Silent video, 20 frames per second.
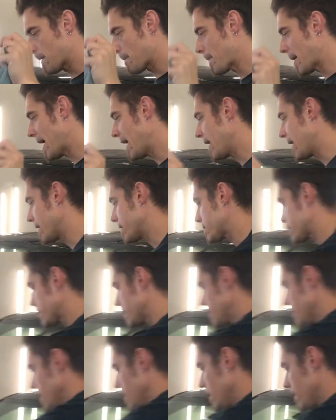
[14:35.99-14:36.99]
paint,
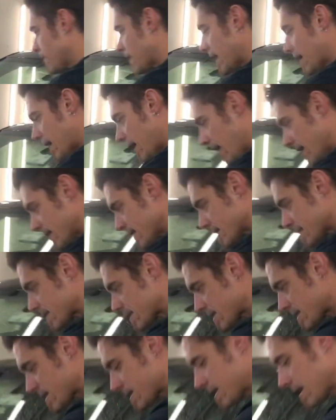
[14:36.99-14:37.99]
they kind of
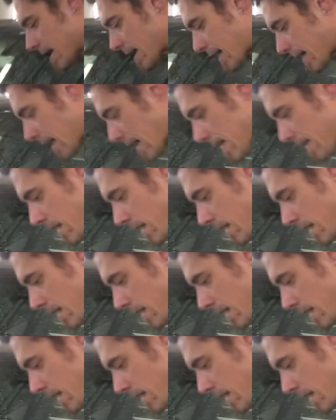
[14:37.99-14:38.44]
stick, and